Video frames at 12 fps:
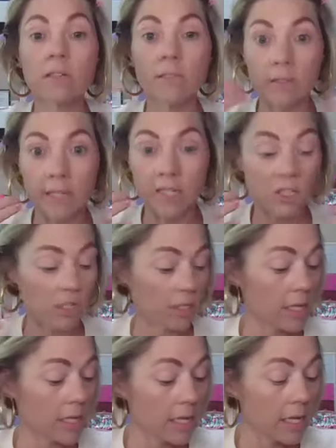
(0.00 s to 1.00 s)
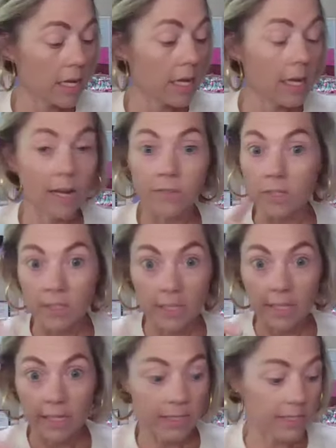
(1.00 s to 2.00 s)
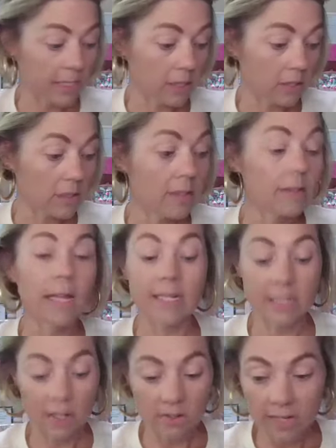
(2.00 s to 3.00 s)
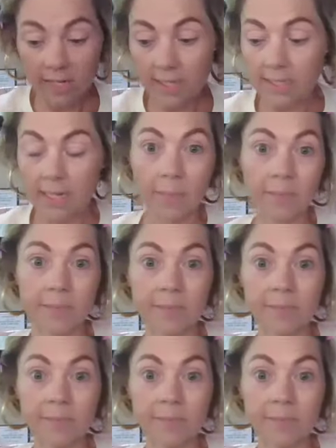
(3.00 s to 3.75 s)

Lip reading: foundation. I've not done any concealer. That's our next step.